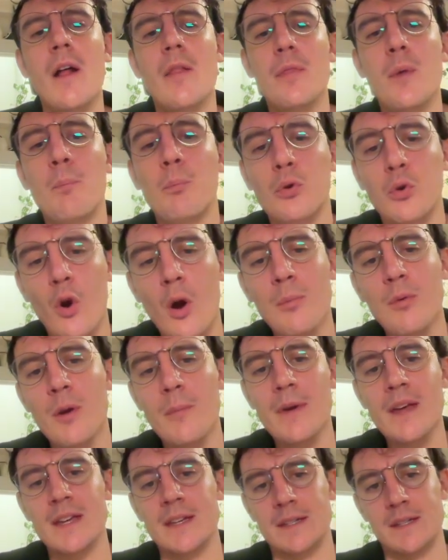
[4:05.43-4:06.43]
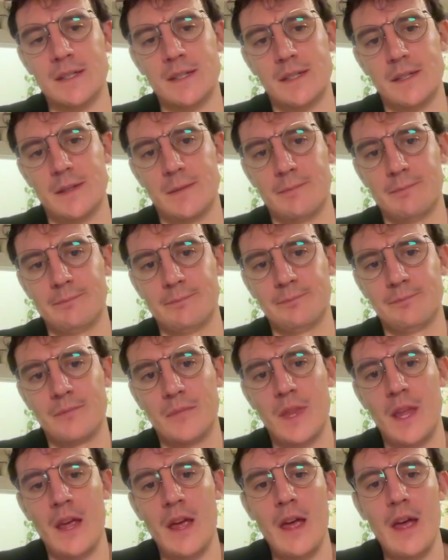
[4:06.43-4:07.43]
The problem is
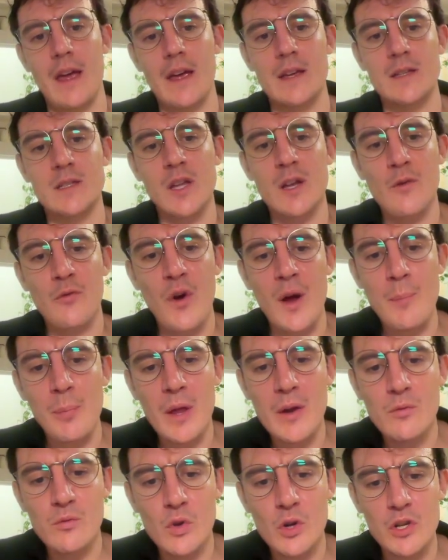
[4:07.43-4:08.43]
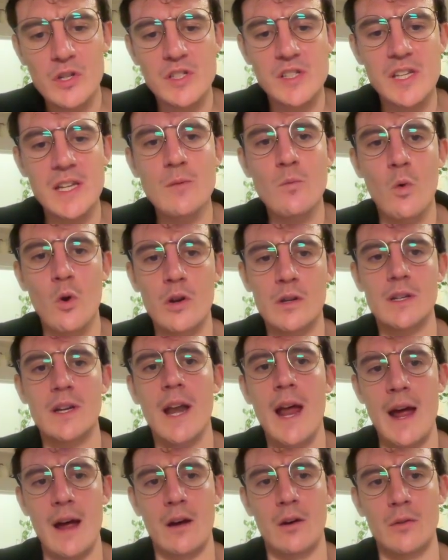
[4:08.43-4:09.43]
that if I play rook c1
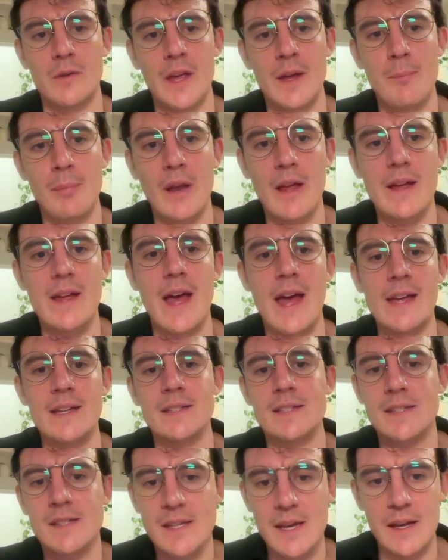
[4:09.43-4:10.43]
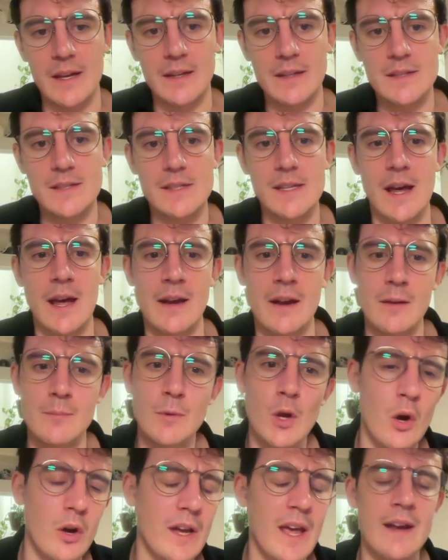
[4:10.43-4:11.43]
now, they play a6, and I'm
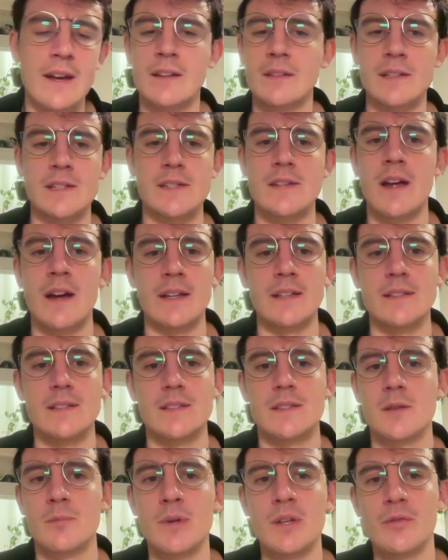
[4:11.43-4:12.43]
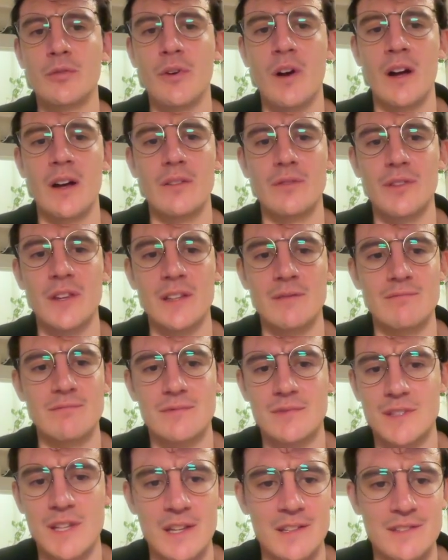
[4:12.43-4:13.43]
not getting this knight to b5.
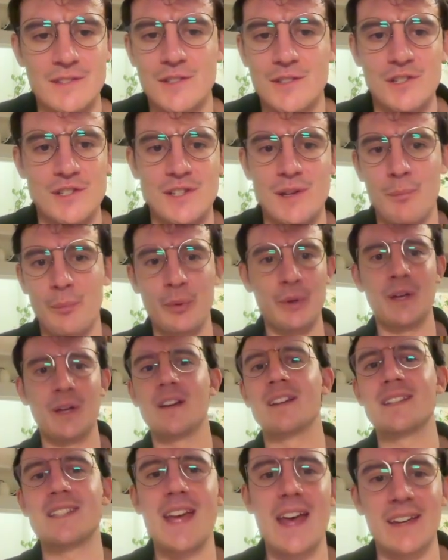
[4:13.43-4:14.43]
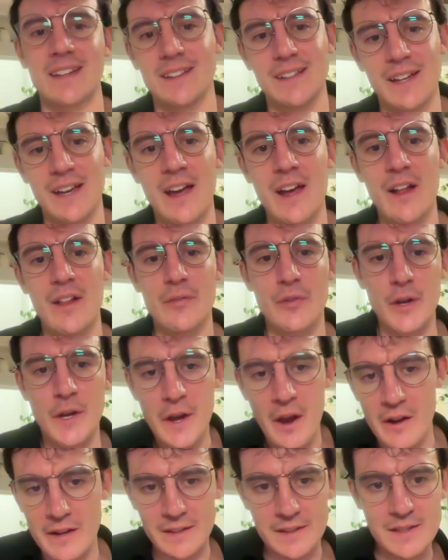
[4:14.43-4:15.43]
They're just simply going to take the
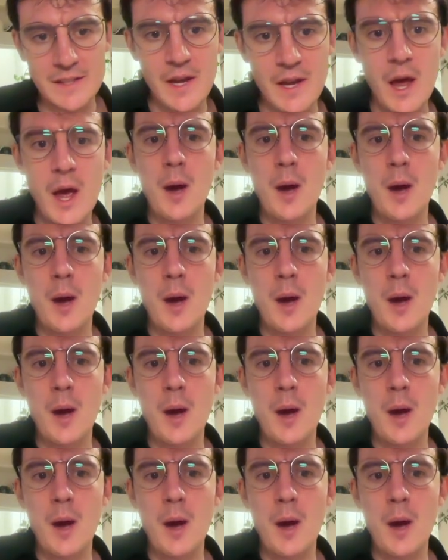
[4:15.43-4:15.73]
knight.